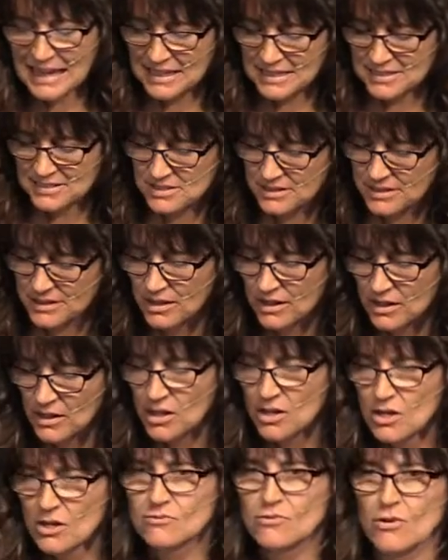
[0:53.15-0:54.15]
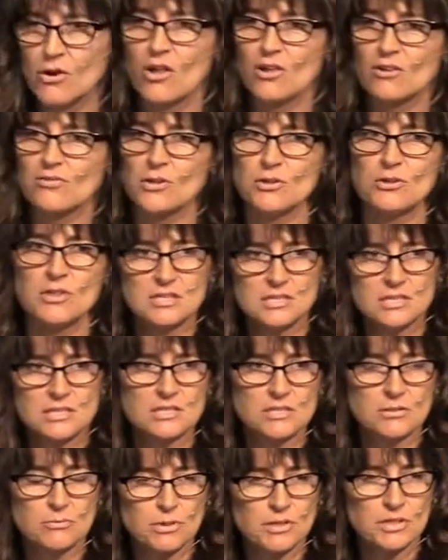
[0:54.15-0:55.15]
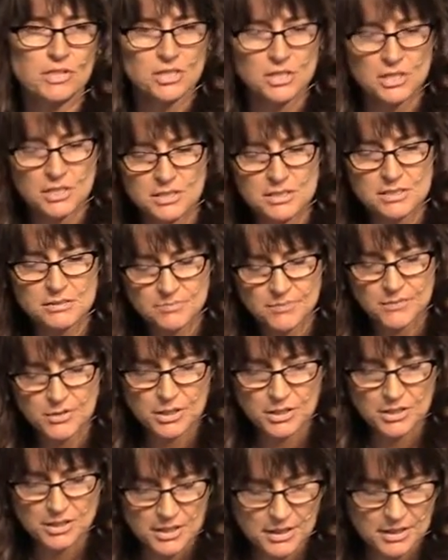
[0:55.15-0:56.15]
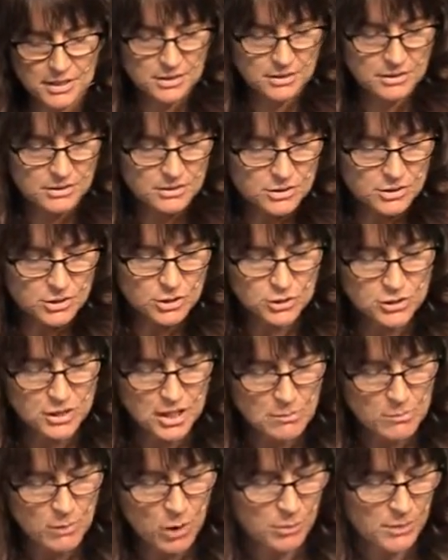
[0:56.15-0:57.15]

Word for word: and for all of you, this is a really good, good uh, learning